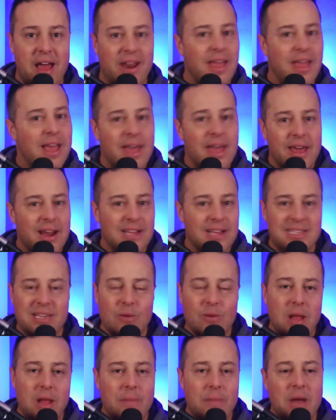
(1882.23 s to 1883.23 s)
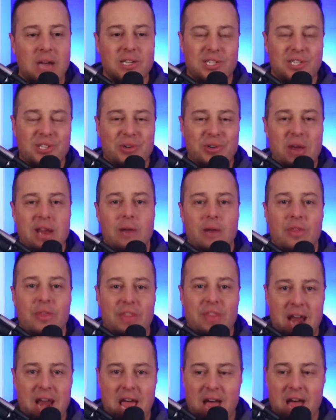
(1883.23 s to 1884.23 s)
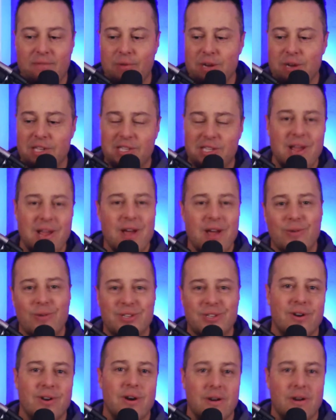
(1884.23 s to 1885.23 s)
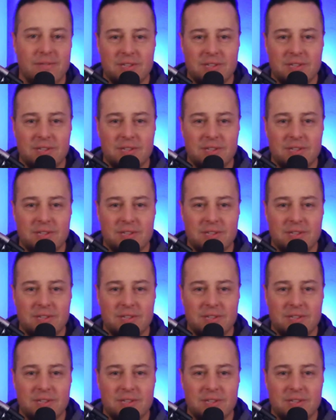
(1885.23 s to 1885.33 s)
And I say, well, I'm not just trading with that. I have reserves.